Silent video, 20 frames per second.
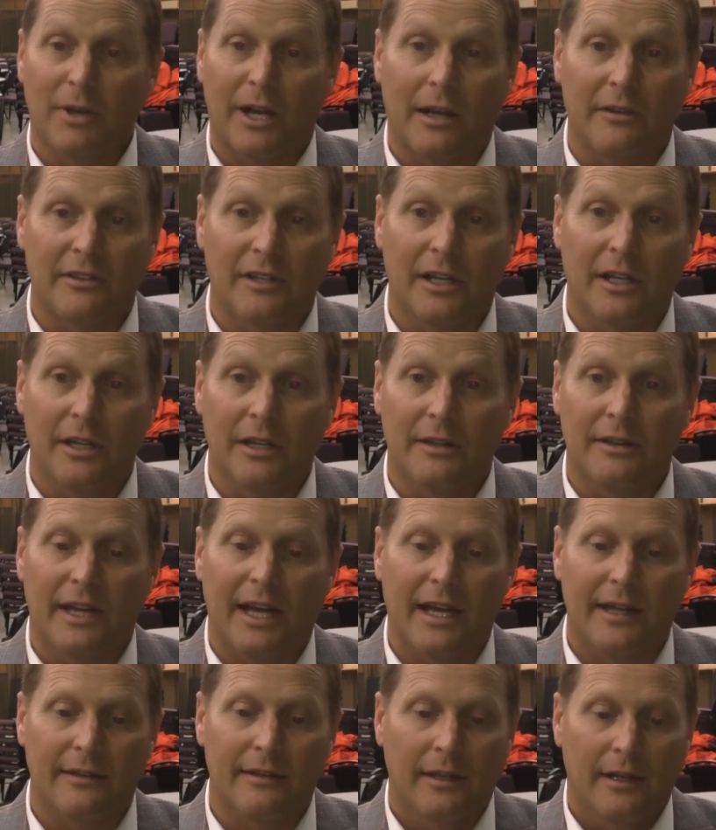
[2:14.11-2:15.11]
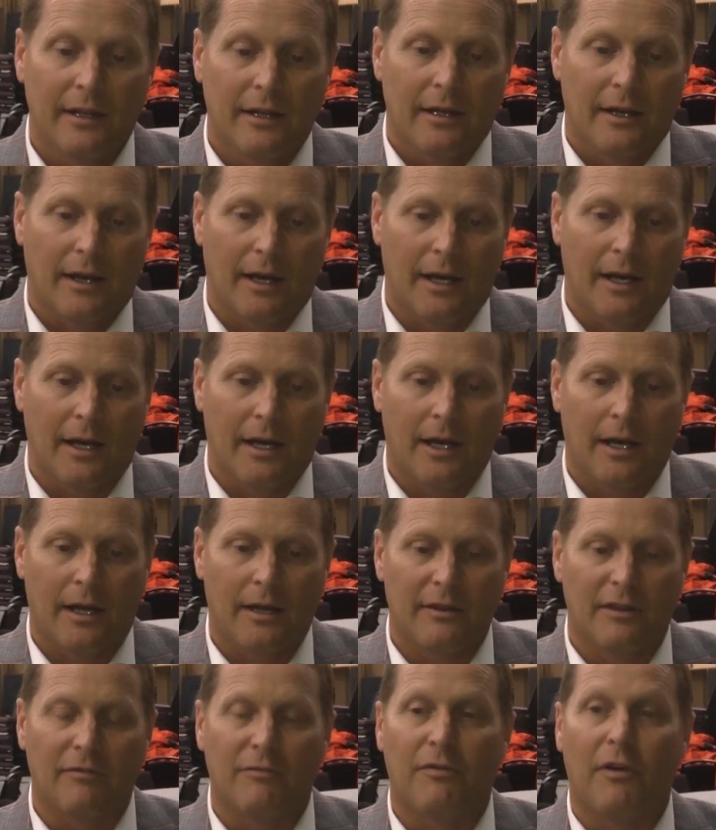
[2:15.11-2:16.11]
But I'll tell you that
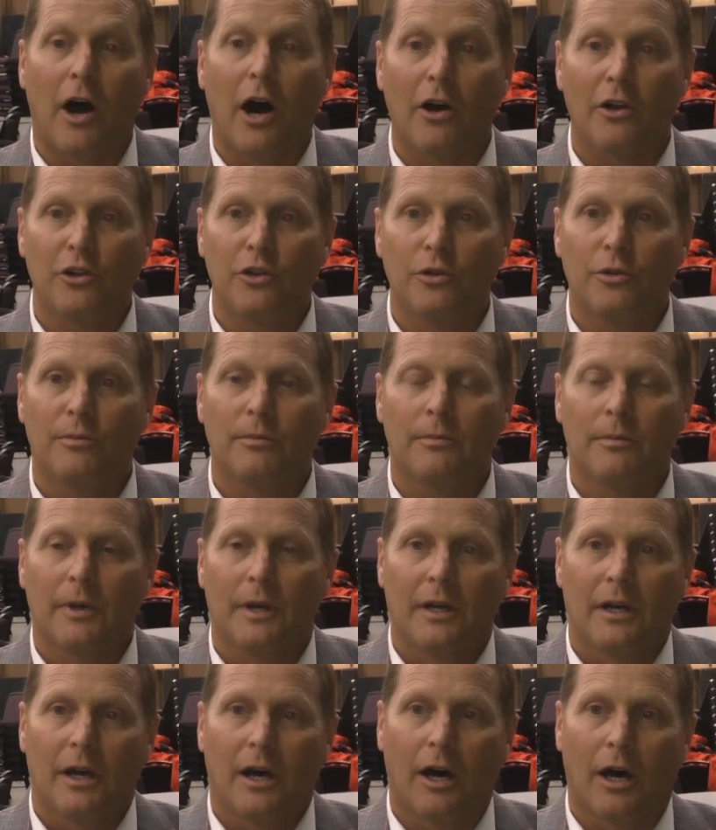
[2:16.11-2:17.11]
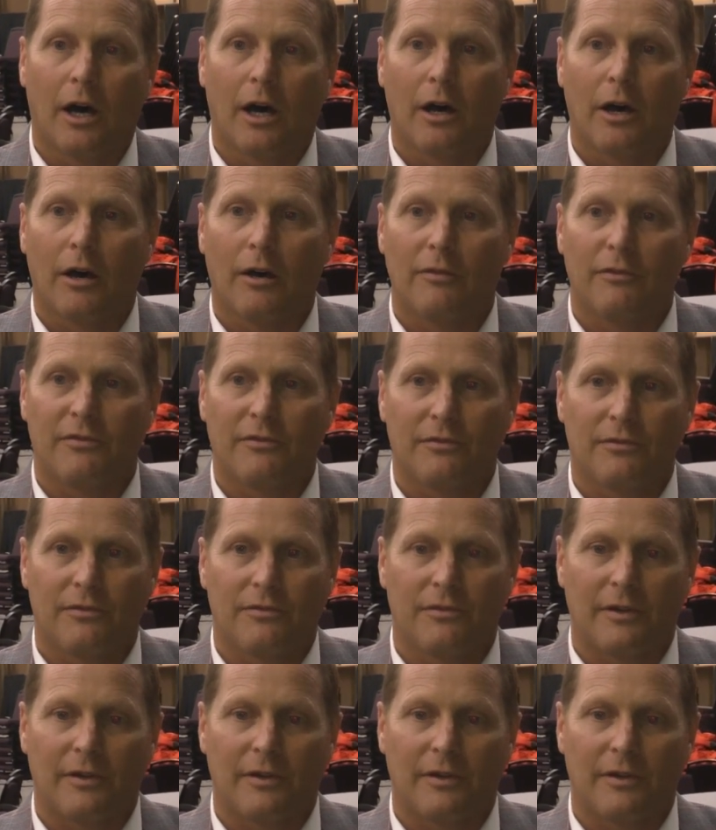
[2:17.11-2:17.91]
the volume of